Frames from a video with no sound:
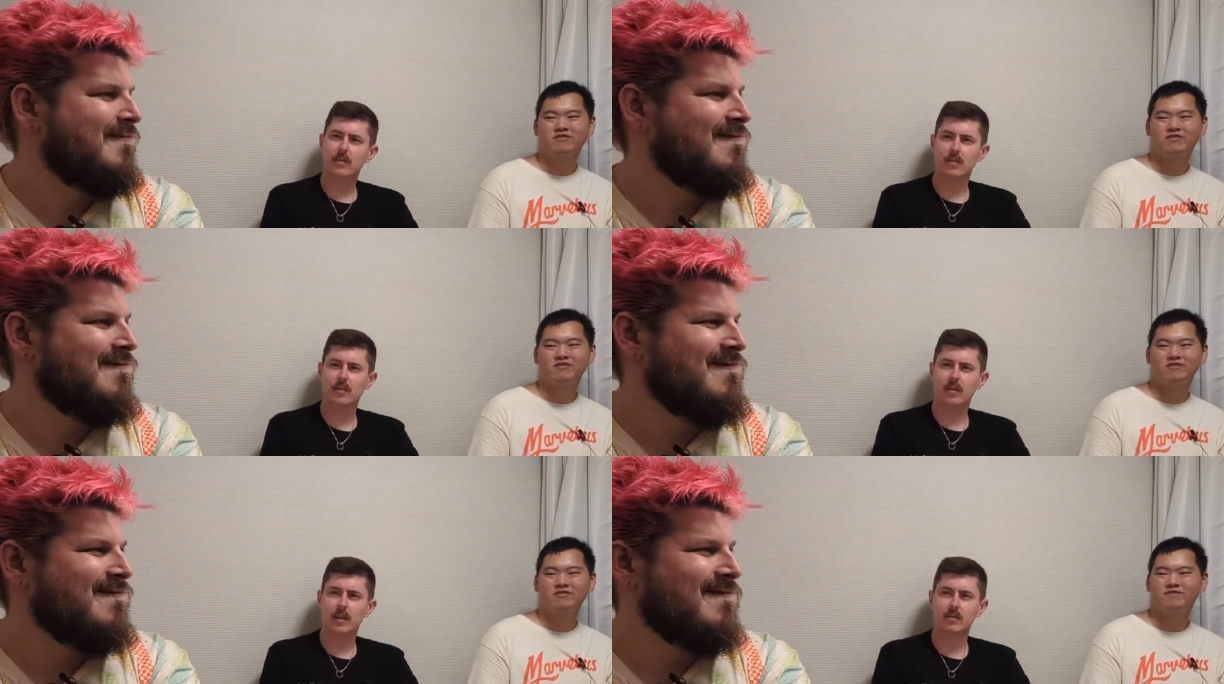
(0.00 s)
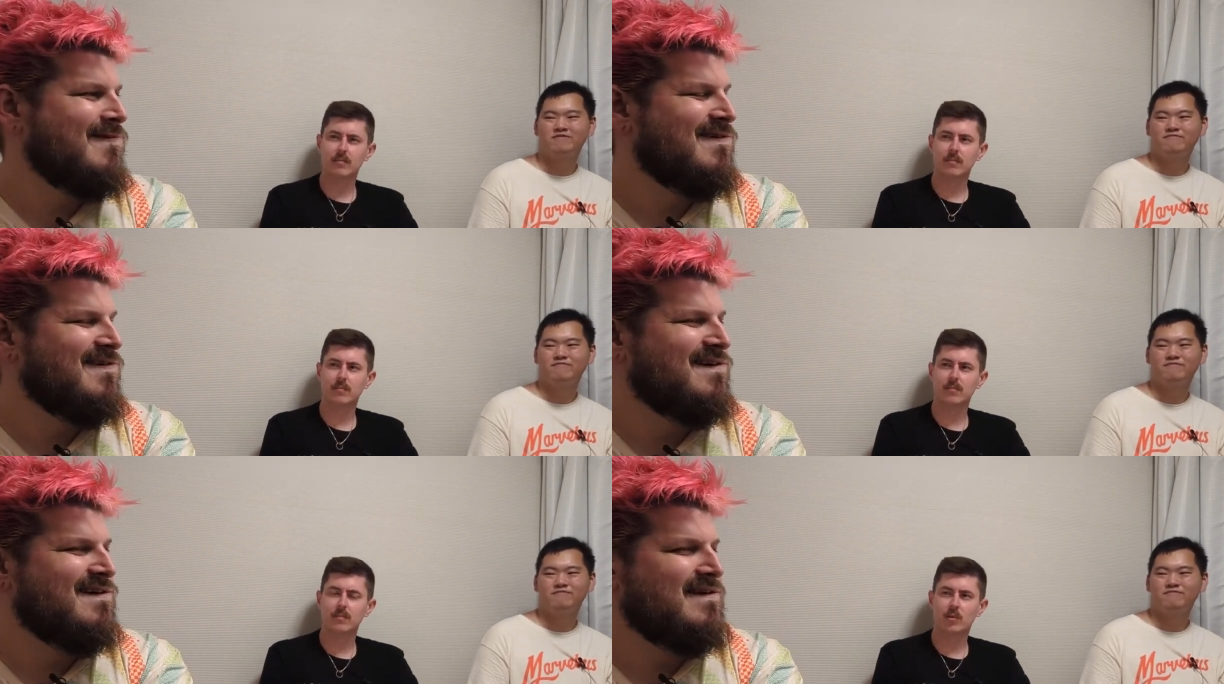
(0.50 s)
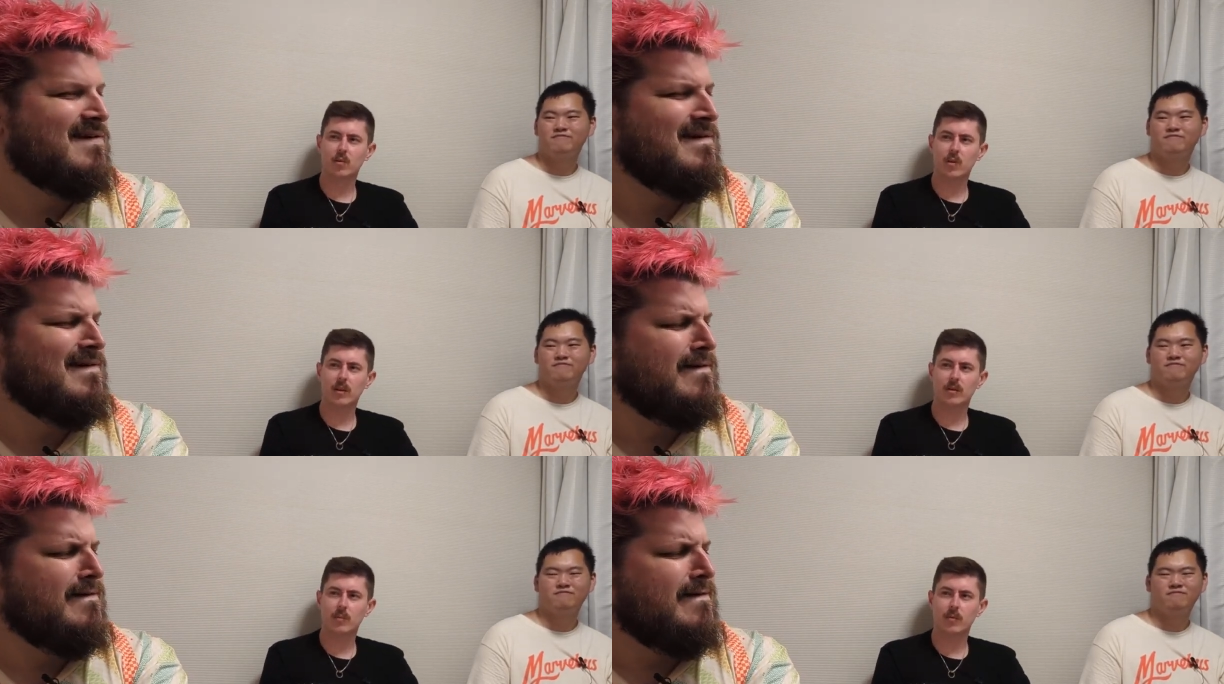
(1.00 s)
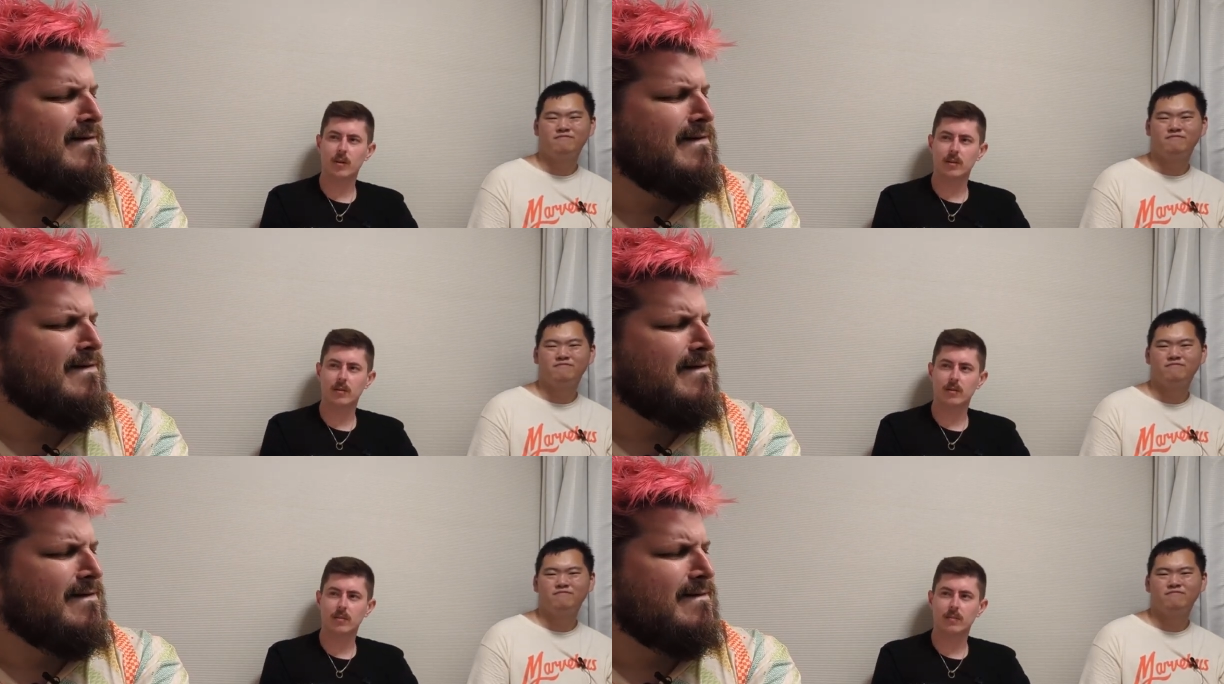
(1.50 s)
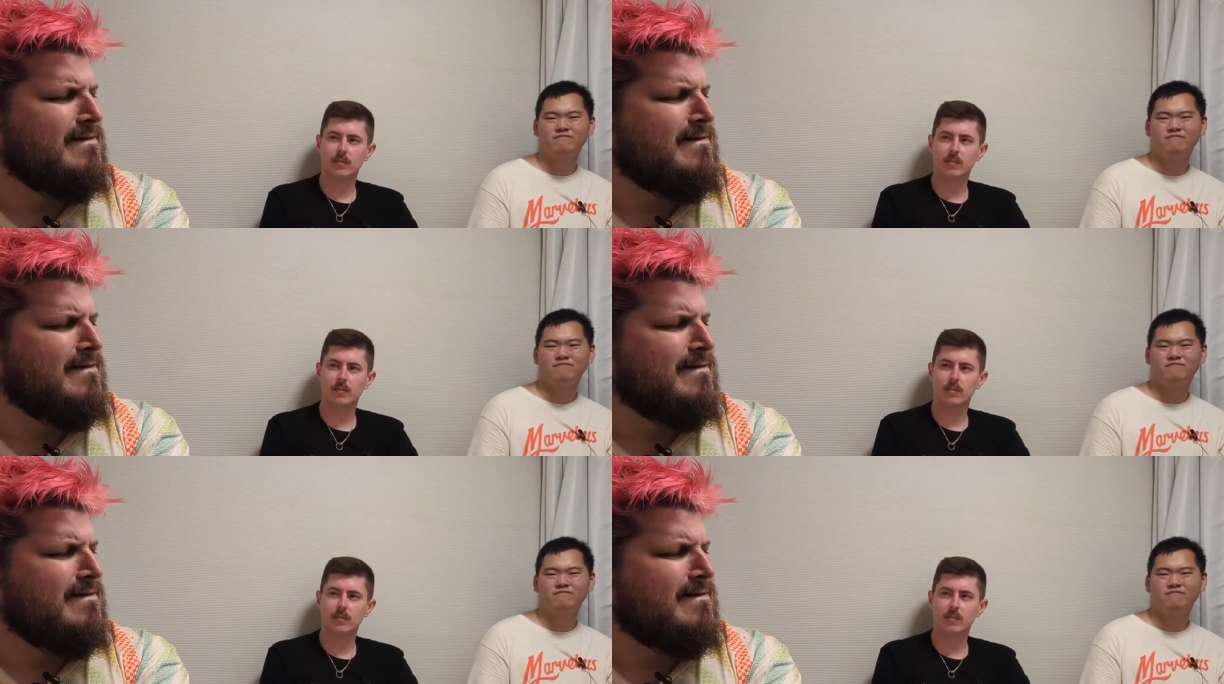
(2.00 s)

Speaker 1: So, like, was quite surprised.